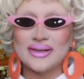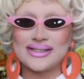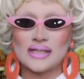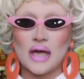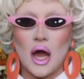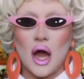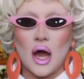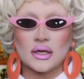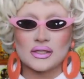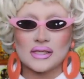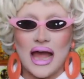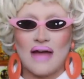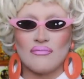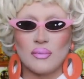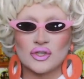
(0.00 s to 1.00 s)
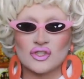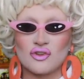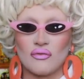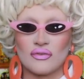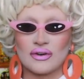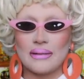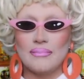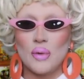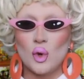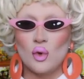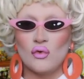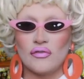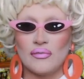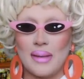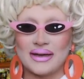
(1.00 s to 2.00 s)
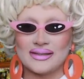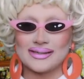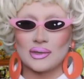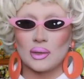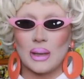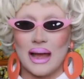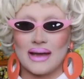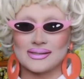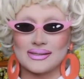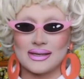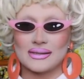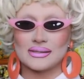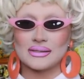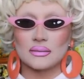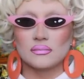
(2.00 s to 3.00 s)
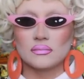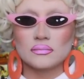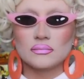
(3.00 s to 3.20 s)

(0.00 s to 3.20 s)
we start, I must remove my sunglasses.